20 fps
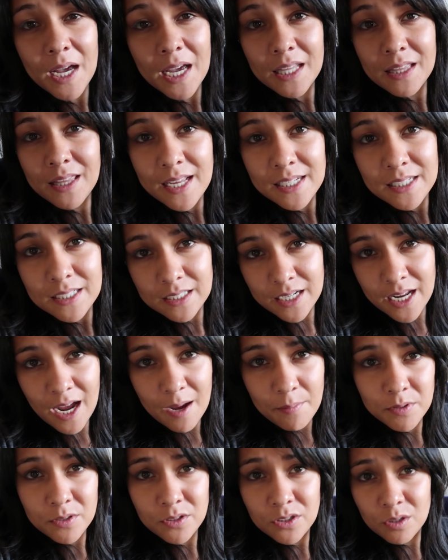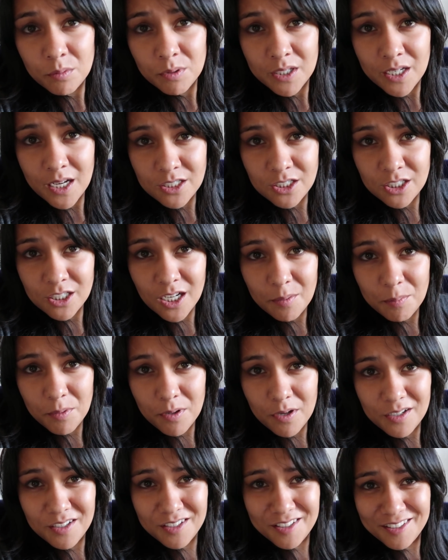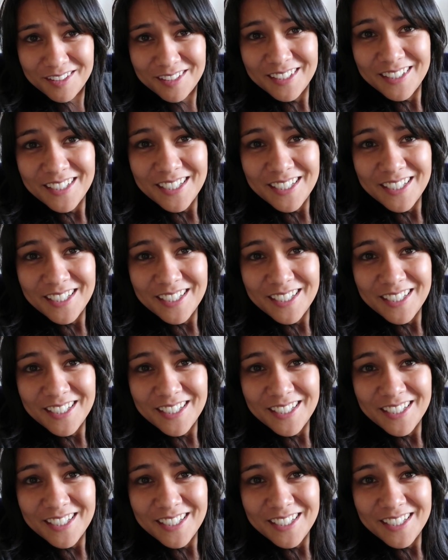but that didn't happen. So we're catching up on